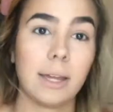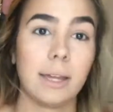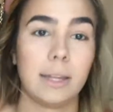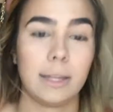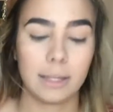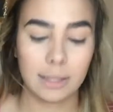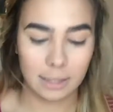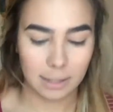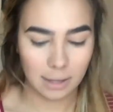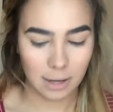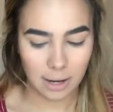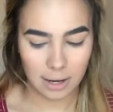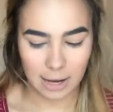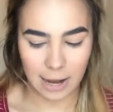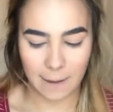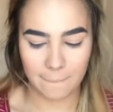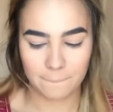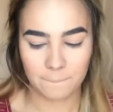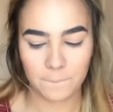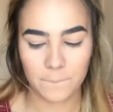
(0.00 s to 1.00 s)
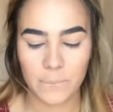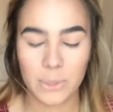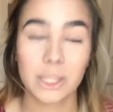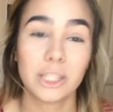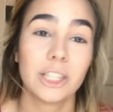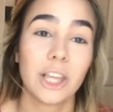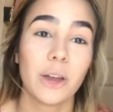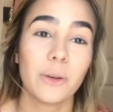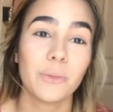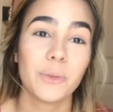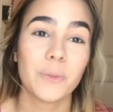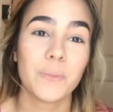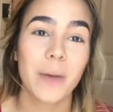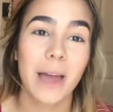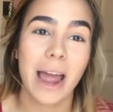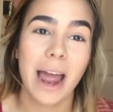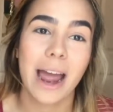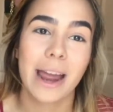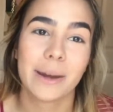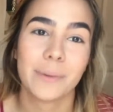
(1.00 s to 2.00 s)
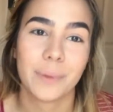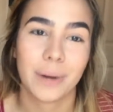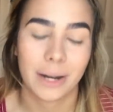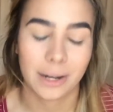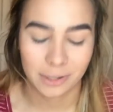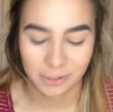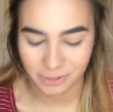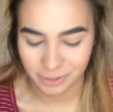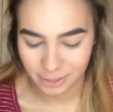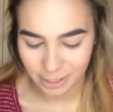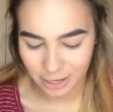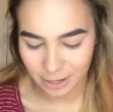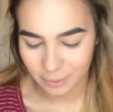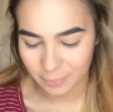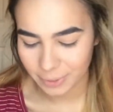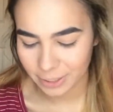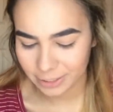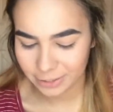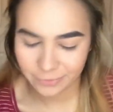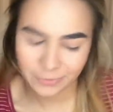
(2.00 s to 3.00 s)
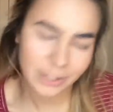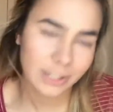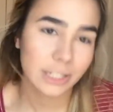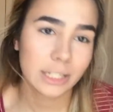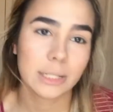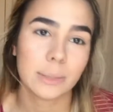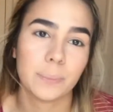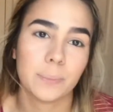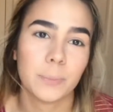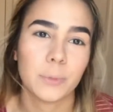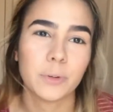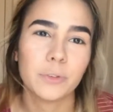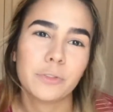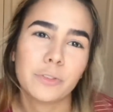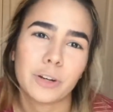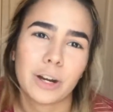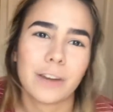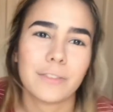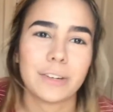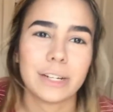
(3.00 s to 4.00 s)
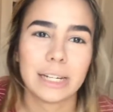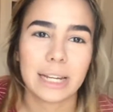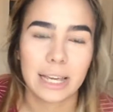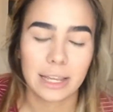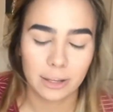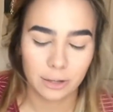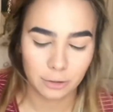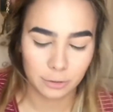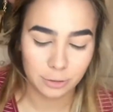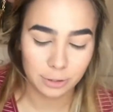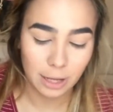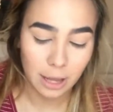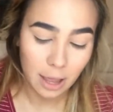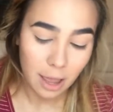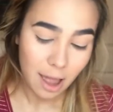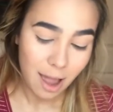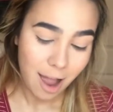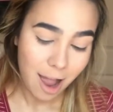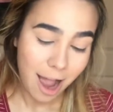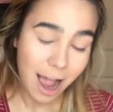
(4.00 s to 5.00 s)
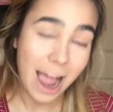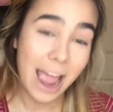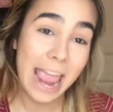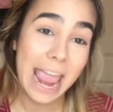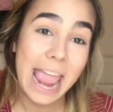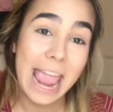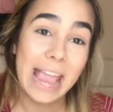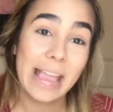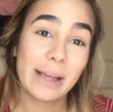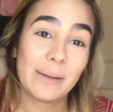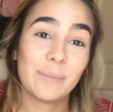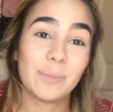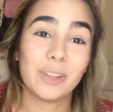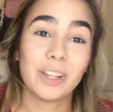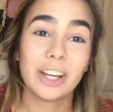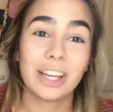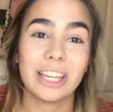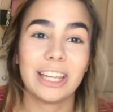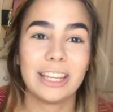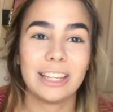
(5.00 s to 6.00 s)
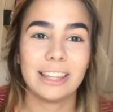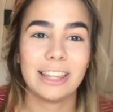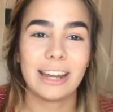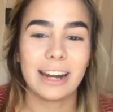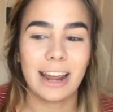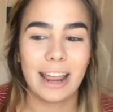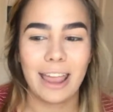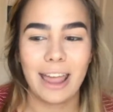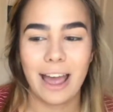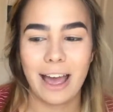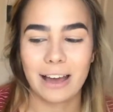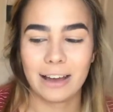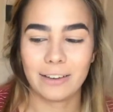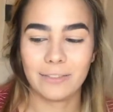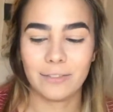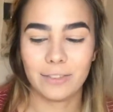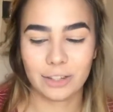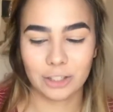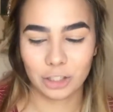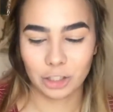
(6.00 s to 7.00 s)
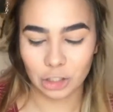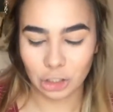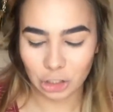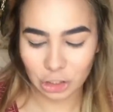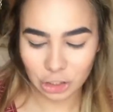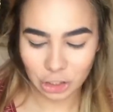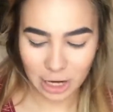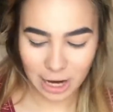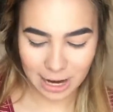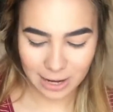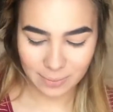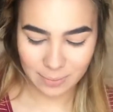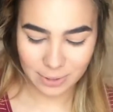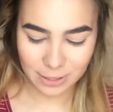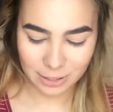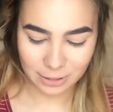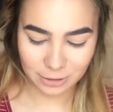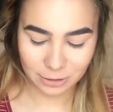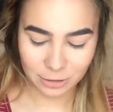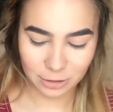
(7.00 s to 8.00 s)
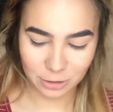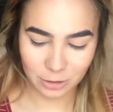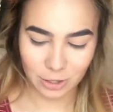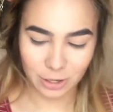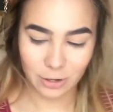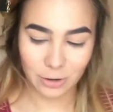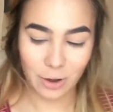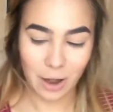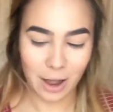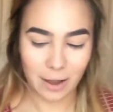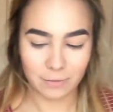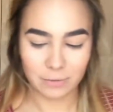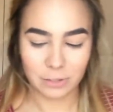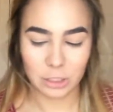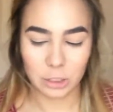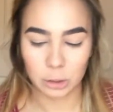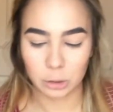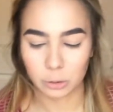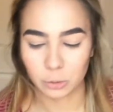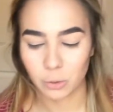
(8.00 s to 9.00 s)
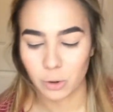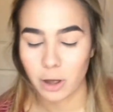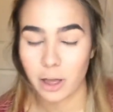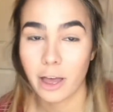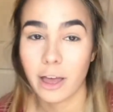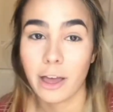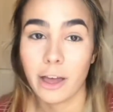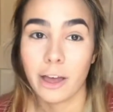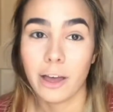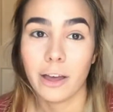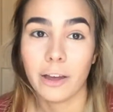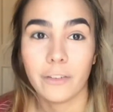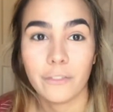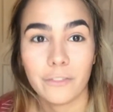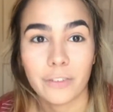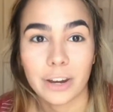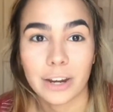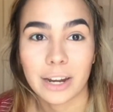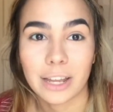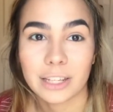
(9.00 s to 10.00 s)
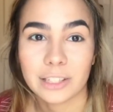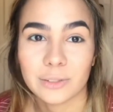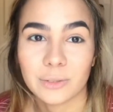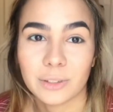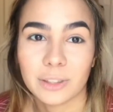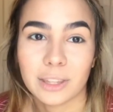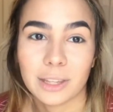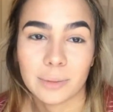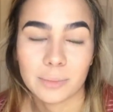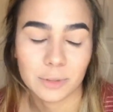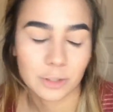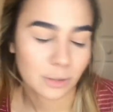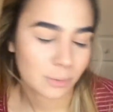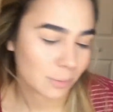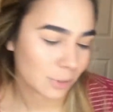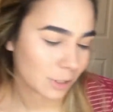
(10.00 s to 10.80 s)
And yeah, done with my eyebrows. It's very simple for everyday use. I am lucky that I have darker eyebrows, so I don't have to finesse with them too